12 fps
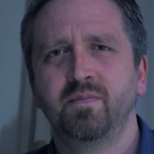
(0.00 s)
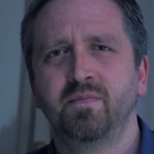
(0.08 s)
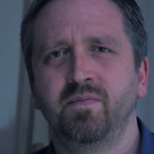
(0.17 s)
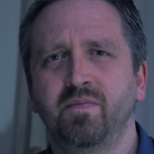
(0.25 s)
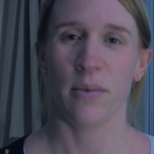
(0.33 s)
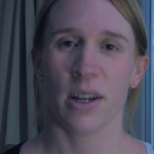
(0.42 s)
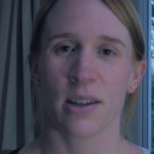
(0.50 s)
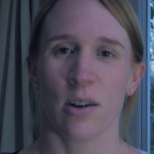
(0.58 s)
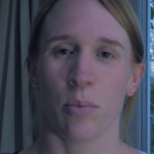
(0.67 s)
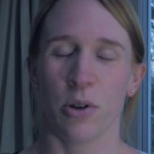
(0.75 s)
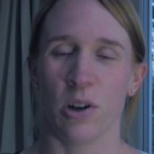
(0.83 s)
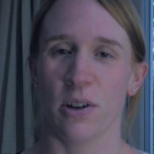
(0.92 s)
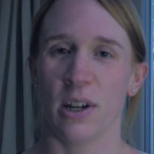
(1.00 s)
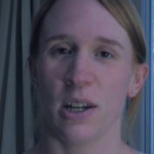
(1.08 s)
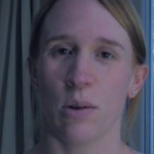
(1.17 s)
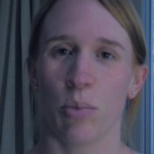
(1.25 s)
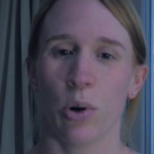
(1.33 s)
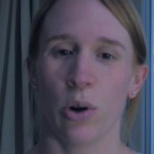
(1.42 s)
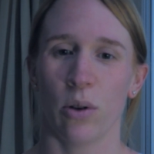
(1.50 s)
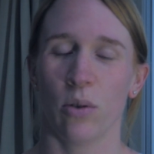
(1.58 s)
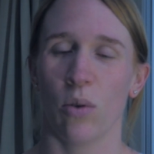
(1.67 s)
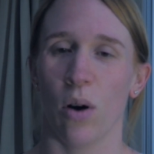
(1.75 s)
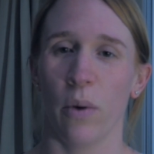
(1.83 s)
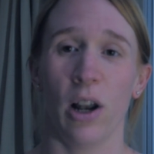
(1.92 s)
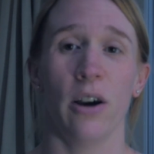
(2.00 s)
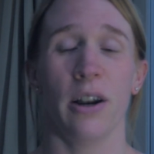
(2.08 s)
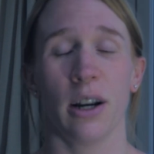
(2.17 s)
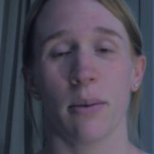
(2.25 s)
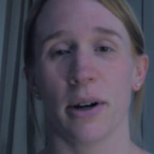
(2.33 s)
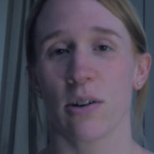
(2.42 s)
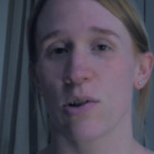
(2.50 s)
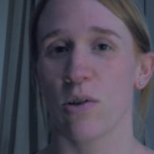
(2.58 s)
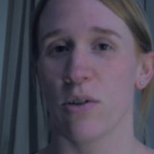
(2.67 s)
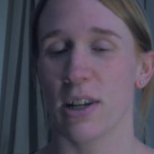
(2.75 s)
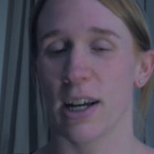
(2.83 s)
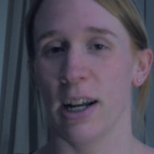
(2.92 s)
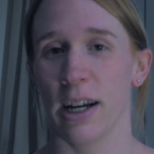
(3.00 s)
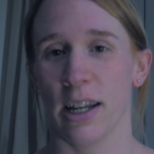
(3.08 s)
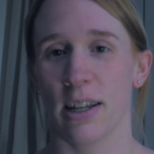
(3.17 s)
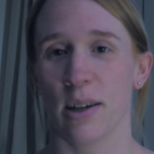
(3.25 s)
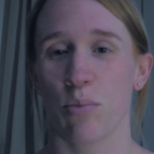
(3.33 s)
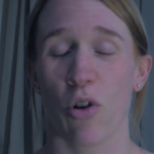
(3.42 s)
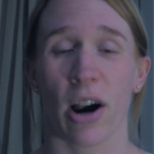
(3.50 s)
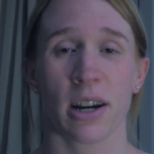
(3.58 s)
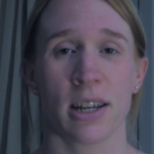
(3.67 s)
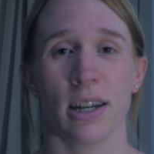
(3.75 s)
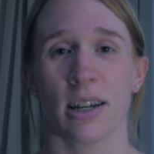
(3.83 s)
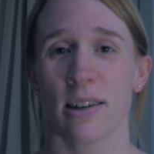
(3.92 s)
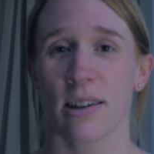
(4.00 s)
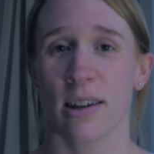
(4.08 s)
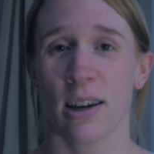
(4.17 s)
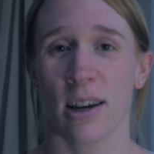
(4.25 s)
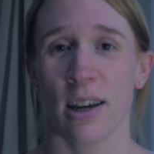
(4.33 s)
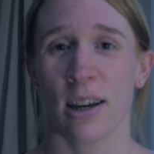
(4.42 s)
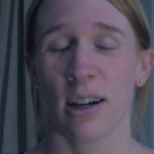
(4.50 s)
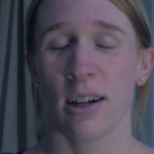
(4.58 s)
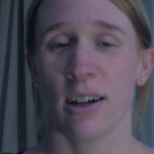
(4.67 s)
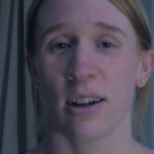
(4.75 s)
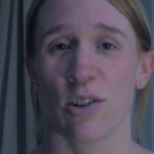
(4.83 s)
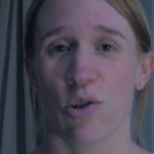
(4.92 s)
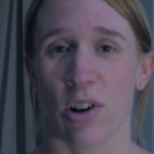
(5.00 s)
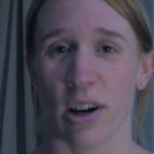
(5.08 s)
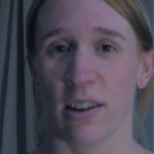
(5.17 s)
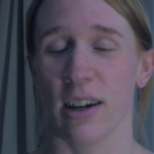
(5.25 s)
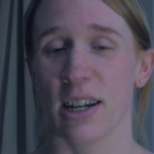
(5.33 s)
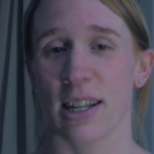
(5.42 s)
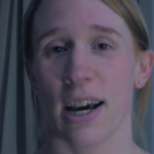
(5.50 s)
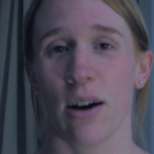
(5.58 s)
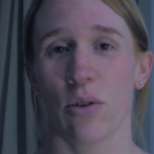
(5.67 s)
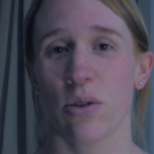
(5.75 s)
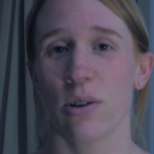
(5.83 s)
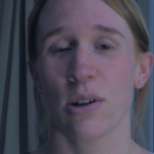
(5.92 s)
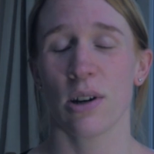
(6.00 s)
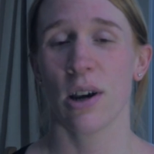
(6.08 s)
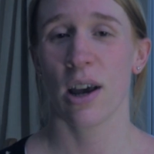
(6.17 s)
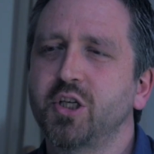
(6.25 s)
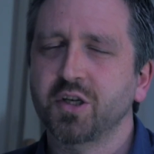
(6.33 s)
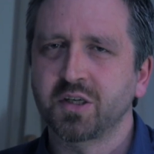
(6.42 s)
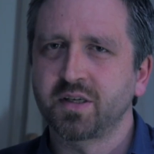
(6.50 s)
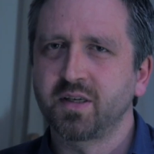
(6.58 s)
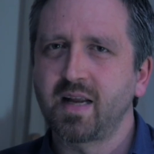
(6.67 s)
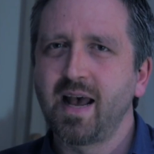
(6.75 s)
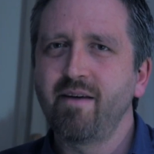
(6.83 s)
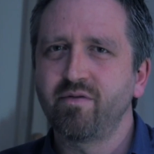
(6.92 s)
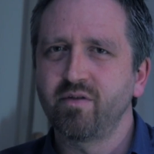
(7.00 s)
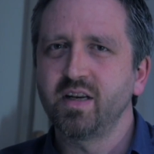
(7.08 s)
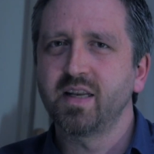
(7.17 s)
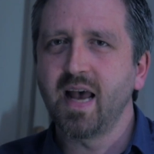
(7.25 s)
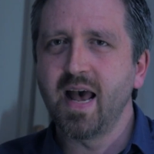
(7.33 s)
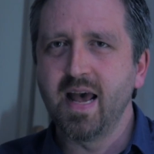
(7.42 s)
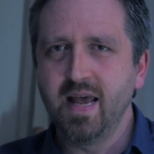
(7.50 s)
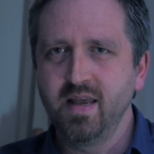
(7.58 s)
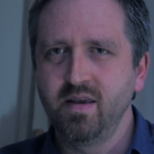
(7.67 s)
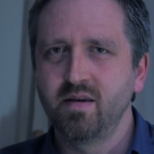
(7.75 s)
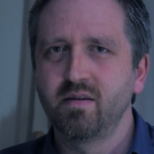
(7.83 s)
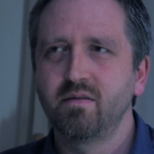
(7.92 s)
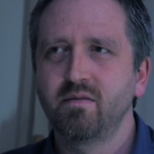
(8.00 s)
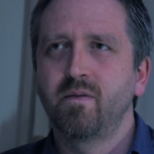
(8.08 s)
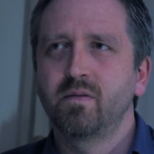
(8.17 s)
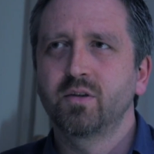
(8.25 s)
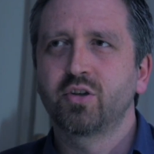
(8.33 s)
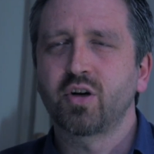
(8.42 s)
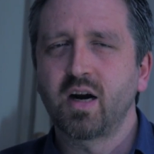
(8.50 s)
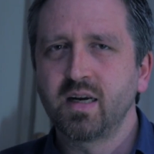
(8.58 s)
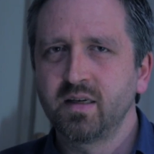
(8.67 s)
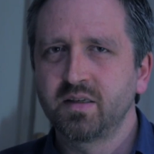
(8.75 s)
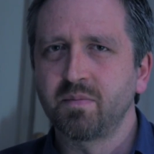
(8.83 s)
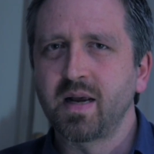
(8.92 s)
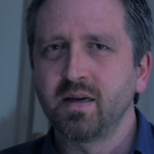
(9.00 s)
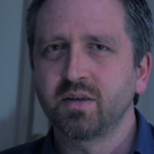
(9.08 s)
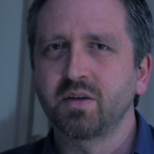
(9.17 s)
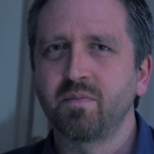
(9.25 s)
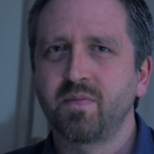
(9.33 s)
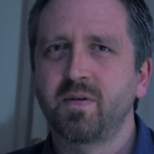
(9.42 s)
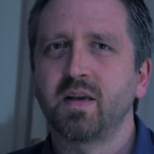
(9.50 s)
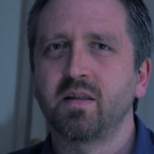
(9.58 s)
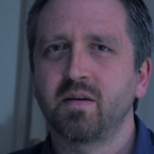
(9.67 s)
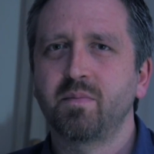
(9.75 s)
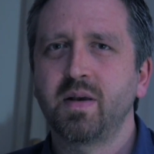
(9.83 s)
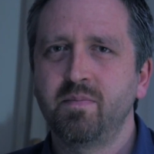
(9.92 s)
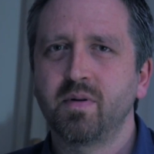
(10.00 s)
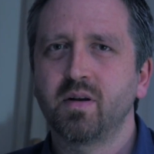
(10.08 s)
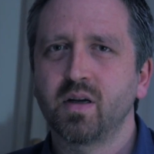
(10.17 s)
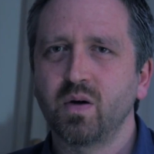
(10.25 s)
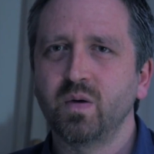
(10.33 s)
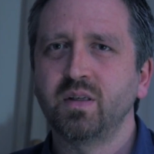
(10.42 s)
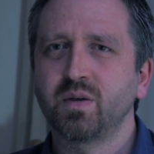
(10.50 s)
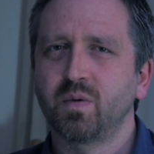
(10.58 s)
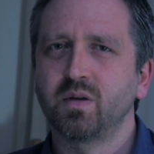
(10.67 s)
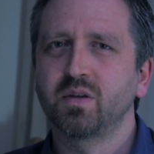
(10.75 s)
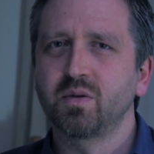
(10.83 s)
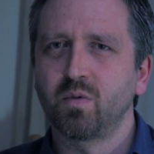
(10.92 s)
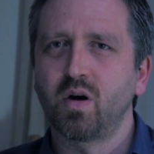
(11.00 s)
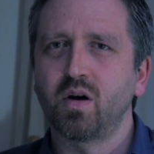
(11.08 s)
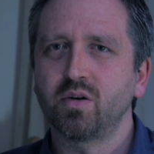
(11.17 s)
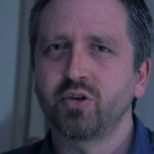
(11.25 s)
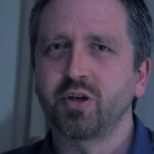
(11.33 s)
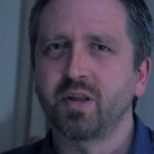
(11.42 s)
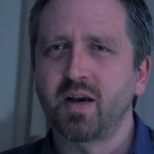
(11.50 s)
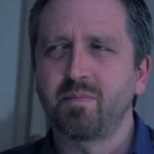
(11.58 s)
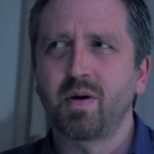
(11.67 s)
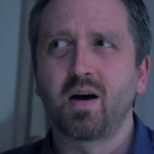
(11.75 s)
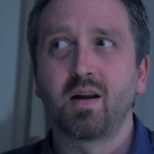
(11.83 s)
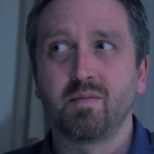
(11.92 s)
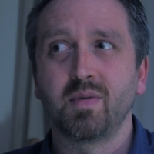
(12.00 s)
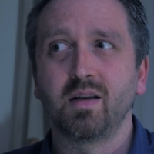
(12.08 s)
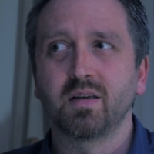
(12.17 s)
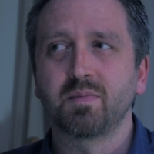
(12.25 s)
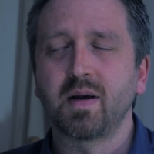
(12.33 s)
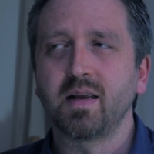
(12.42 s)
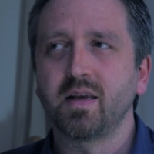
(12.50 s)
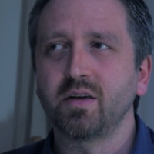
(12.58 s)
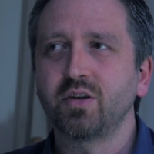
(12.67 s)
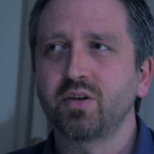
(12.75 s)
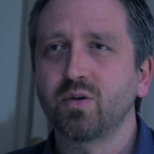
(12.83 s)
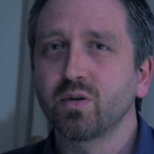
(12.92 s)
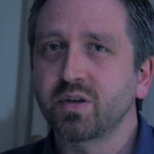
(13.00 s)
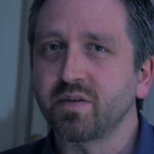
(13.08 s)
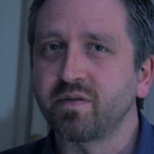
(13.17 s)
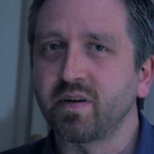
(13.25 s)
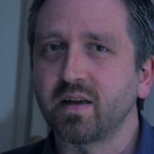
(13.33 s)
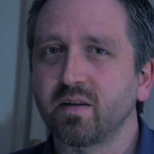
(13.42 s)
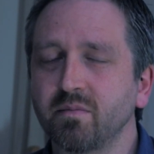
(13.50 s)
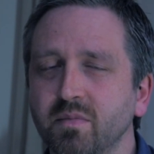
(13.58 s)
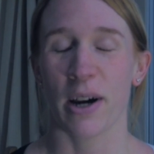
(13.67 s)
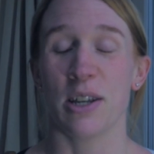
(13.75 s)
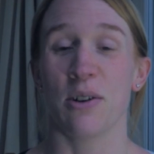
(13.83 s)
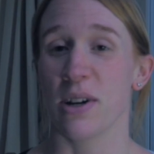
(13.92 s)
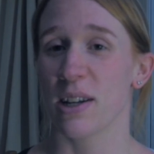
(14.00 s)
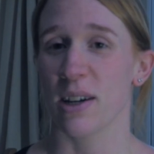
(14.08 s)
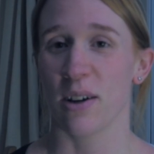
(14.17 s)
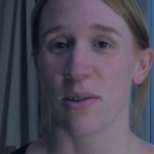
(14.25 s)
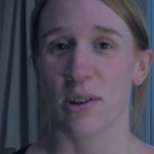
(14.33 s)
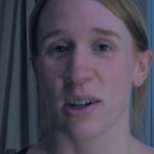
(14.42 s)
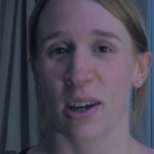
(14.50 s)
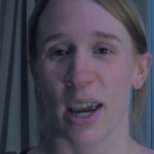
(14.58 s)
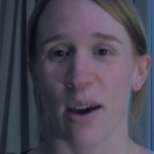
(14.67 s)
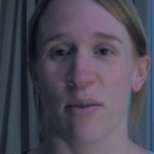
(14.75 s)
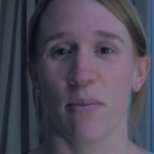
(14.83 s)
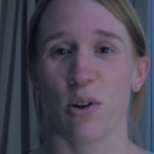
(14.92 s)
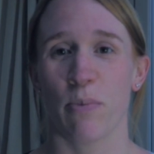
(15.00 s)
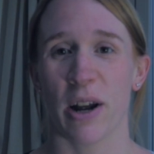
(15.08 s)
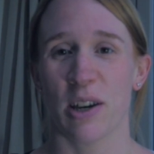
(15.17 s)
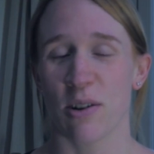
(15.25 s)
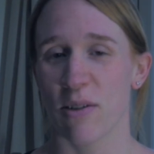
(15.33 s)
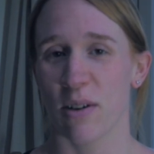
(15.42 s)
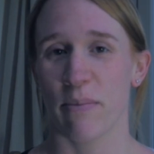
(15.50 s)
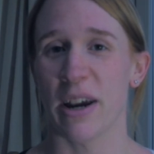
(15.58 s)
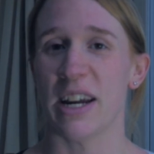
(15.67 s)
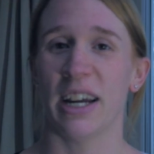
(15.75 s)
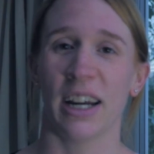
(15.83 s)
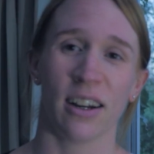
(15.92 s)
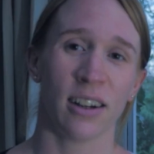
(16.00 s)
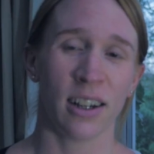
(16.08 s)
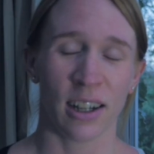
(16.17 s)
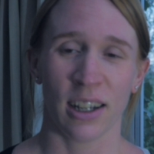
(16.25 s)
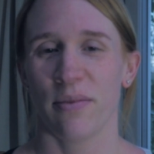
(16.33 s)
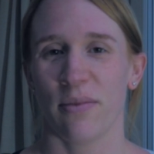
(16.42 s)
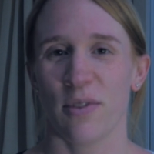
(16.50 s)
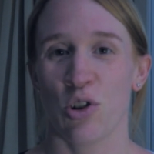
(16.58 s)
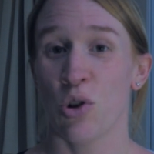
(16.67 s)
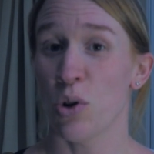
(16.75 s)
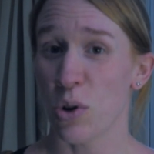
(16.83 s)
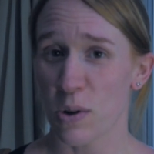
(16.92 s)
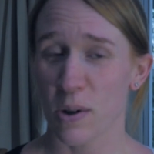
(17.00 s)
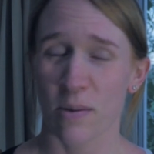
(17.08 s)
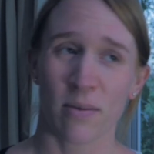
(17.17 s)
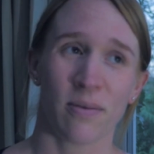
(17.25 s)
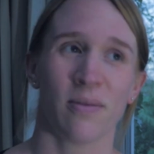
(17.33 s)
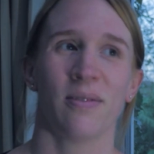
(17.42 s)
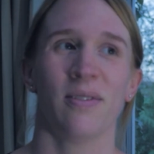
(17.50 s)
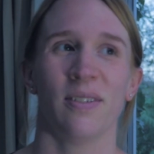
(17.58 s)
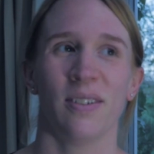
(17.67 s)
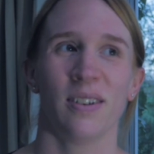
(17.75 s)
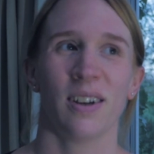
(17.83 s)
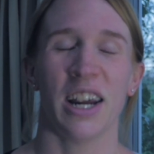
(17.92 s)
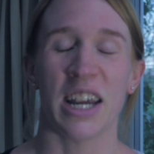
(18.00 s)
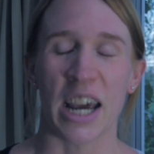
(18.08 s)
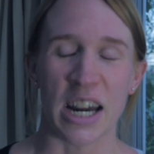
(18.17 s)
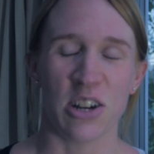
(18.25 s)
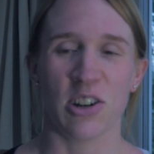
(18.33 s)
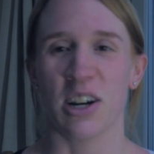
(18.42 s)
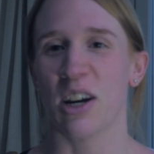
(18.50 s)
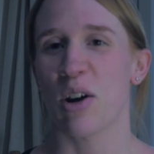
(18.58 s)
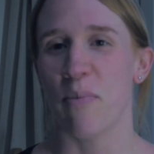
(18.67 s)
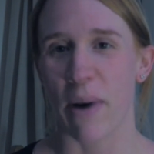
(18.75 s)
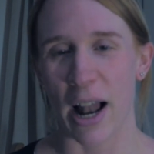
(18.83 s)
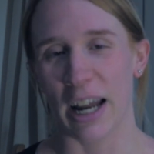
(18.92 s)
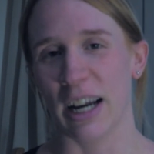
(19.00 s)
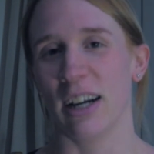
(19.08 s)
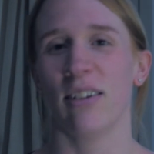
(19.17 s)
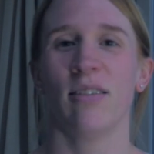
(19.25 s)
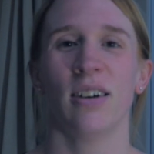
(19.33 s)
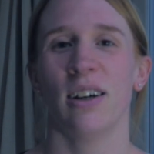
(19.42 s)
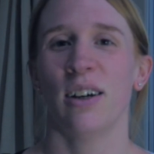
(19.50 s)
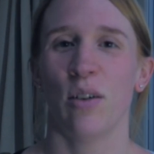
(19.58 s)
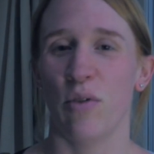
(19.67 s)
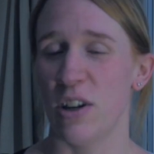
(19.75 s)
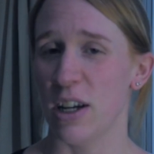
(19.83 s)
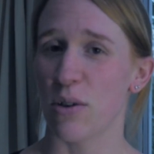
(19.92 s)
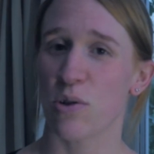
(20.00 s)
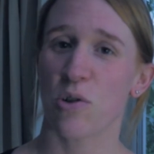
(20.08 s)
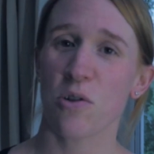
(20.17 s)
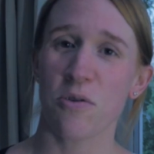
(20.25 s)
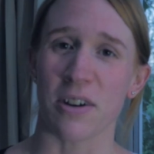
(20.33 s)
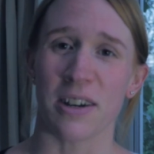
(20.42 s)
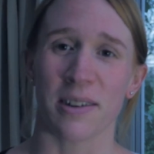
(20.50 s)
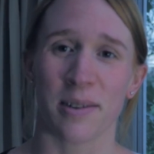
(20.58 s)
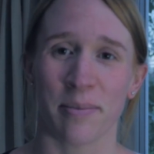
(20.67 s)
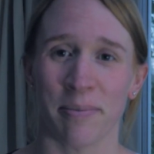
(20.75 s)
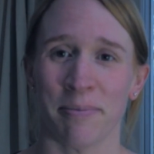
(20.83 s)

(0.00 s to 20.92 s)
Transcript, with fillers: Um, it's an opportunity to put what we're learning about storytelling into practice and to try things out. Just every day trying to make something that people are going to want to watch, and that partly means making shorter films. By doing so, to get much better at making short, engaging, compelling video stories.